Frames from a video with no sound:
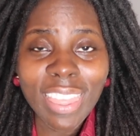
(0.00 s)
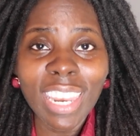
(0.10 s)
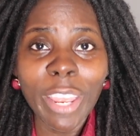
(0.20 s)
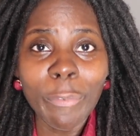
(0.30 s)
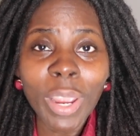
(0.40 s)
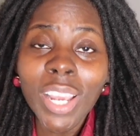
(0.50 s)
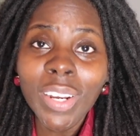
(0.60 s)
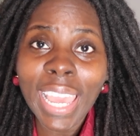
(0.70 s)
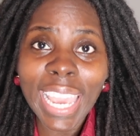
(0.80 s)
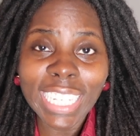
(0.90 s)
than a
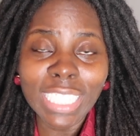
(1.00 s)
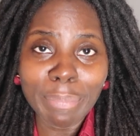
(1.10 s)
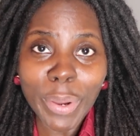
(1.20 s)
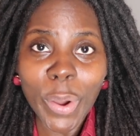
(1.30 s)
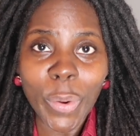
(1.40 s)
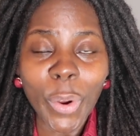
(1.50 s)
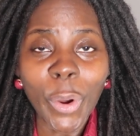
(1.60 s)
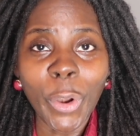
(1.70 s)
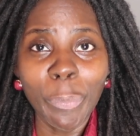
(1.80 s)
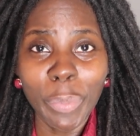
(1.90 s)
regular HMO
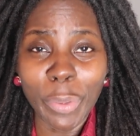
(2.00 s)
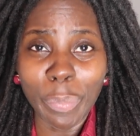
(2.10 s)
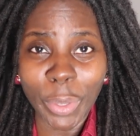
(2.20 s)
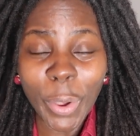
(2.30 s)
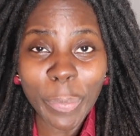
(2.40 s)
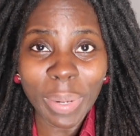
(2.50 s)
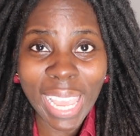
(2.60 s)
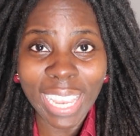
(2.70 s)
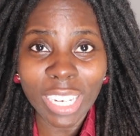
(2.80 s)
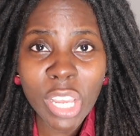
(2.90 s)
or PPO
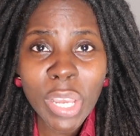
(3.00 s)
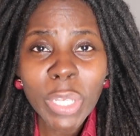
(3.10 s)
plan.